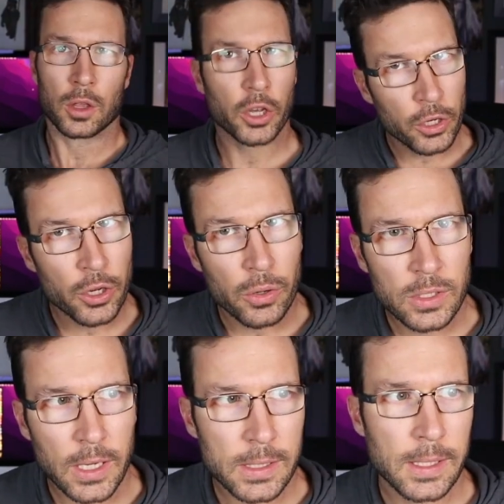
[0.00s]
The good
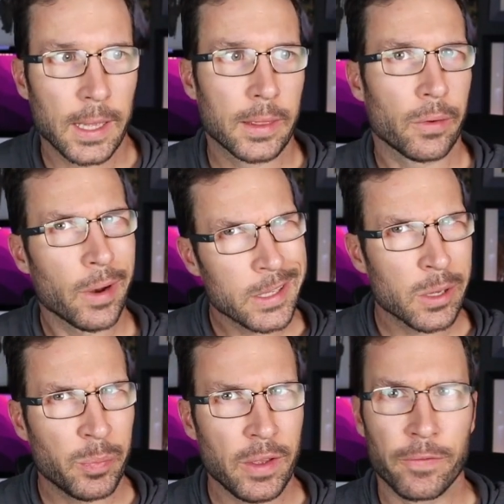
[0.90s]
news is that the
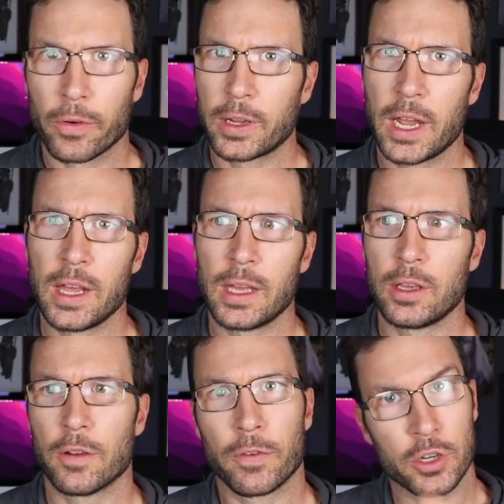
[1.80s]
recipe for
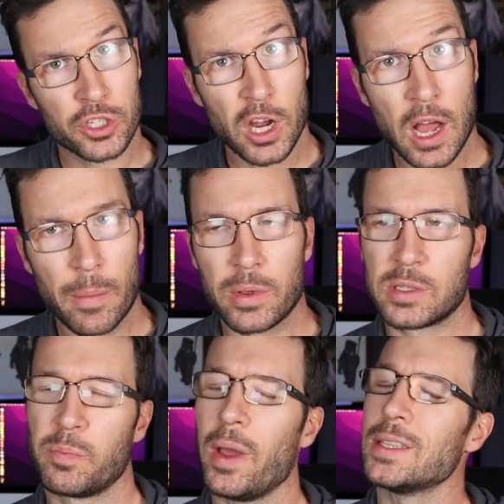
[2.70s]
getting your first job
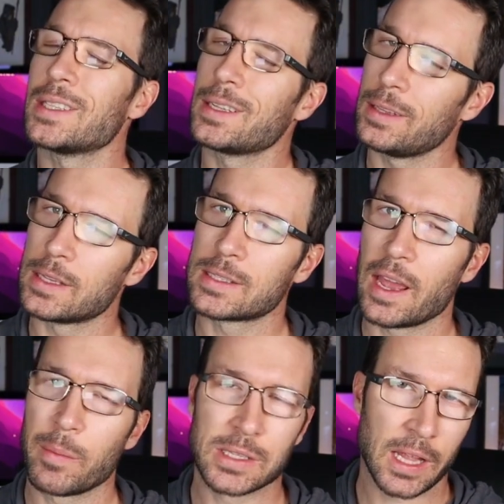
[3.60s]
is basically the
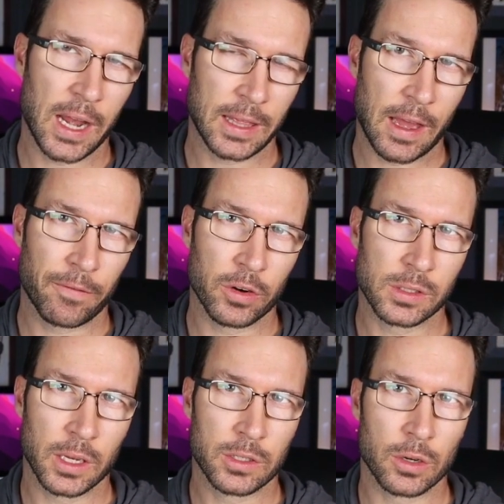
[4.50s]
same as landing that
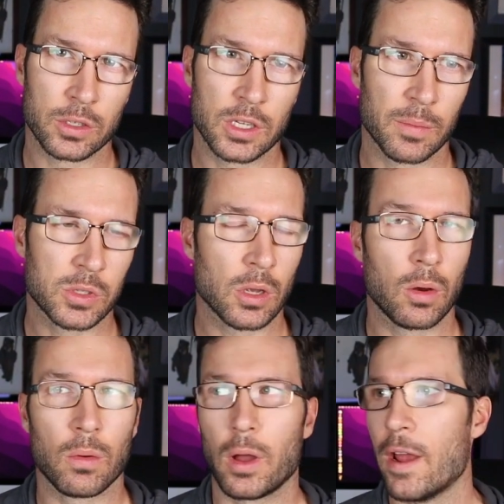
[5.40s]
first internship.
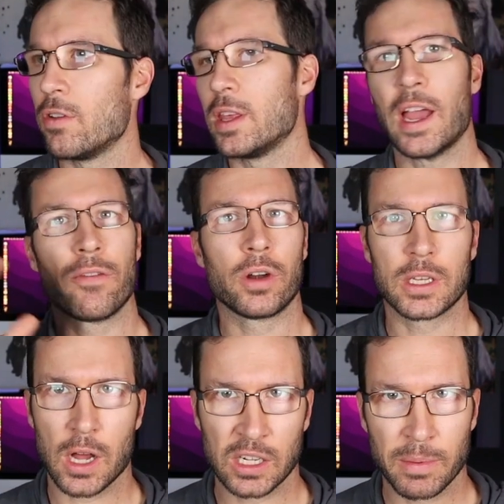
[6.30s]
So everything I've already
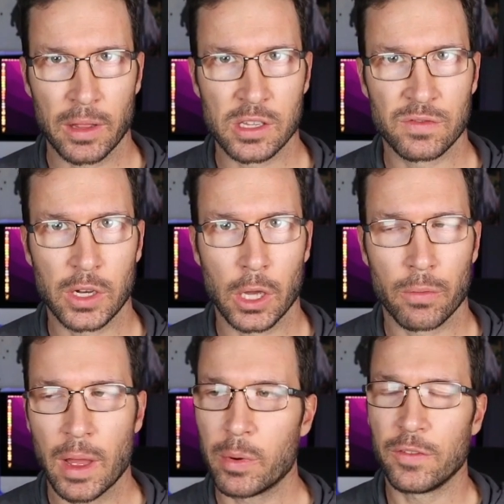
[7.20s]
talked about in this video,
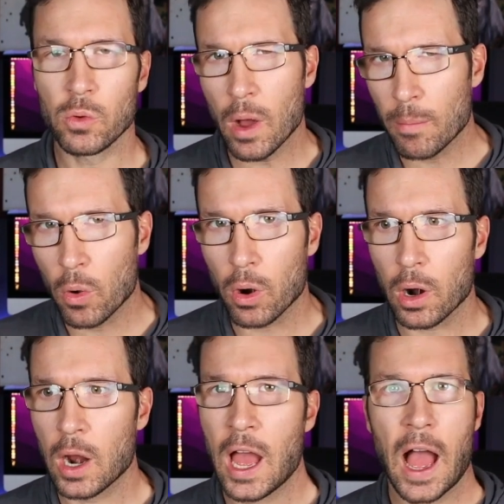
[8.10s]
right? But if you want
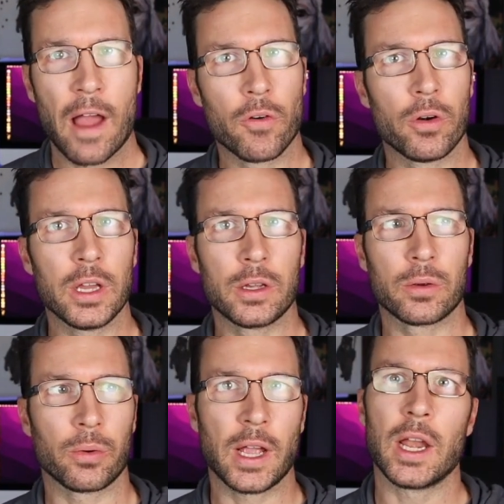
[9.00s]
more, I've already
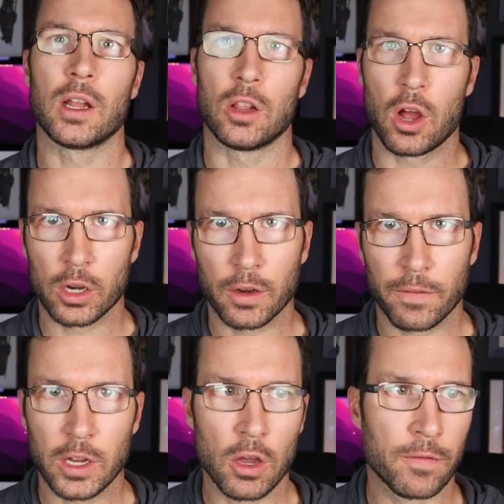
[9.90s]
created a longer
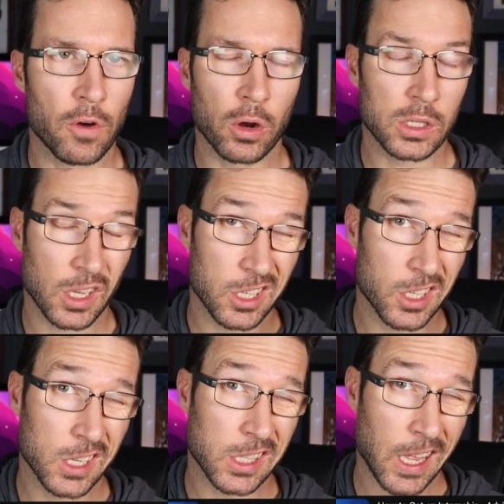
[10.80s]
video focused on
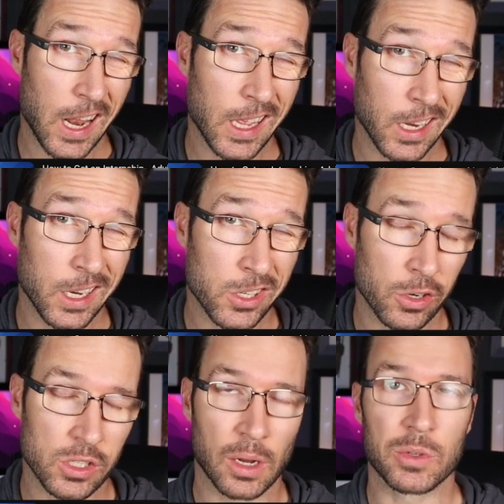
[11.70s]
just landing an
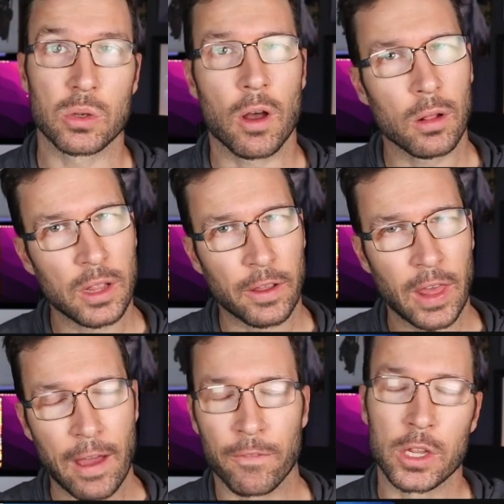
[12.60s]
internship. So I'll link
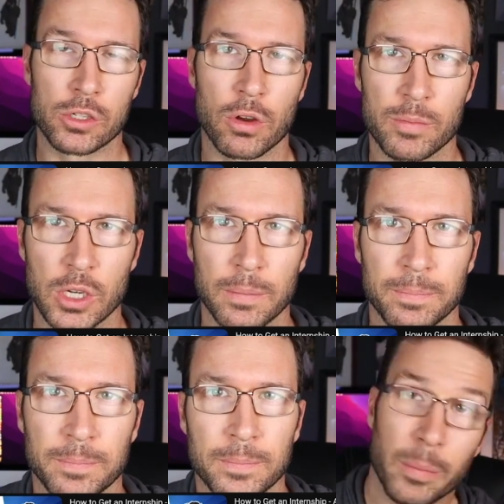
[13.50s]
that in the description.
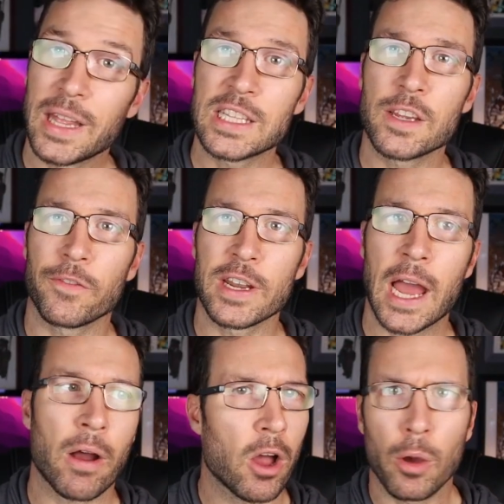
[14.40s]
But that's it for
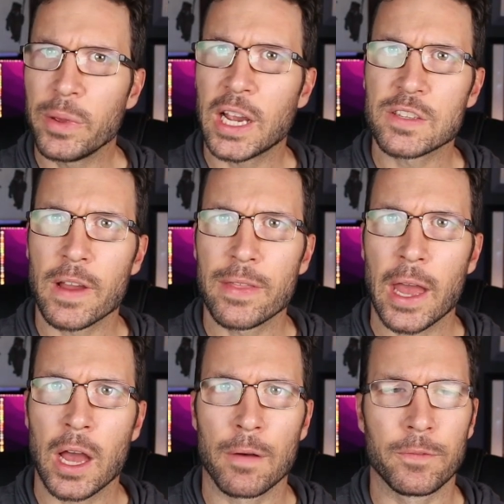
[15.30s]
now. I hope you guys found
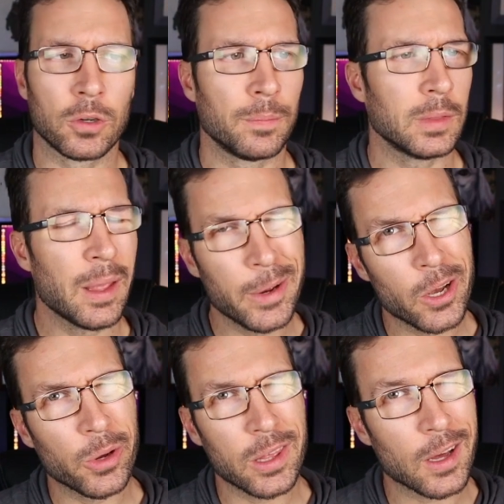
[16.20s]
that helpful. Let me
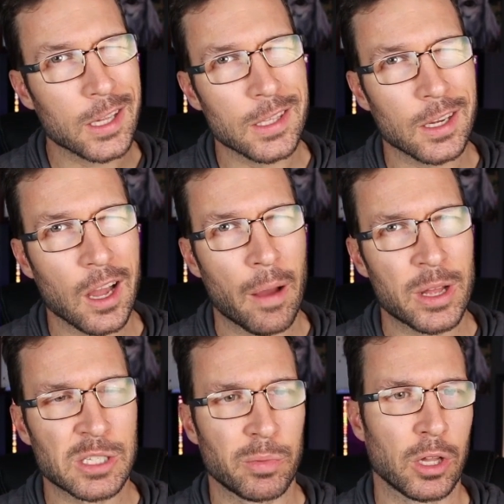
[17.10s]
know your thoughts in the
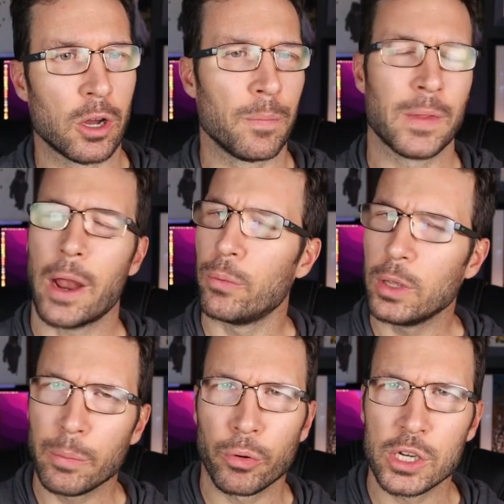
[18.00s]
comments below. I
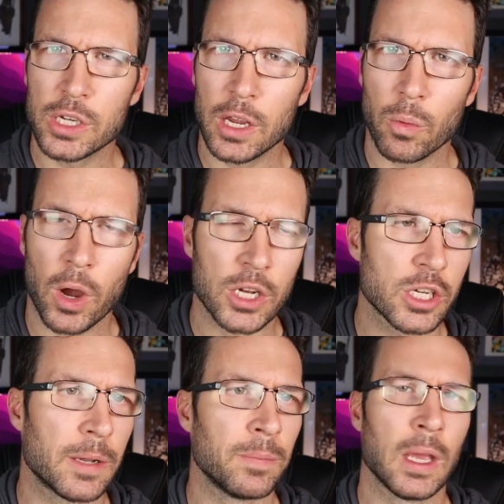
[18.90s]
really appreciate you
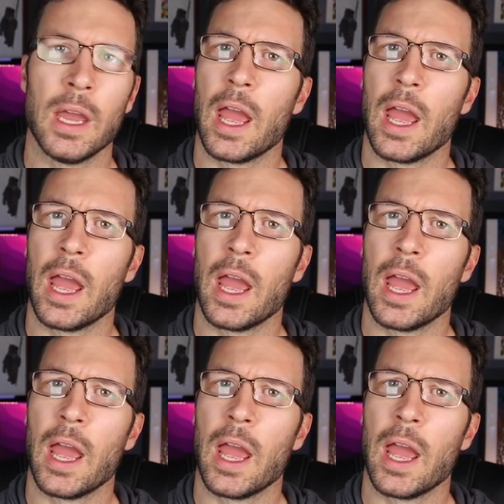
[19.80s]
watching.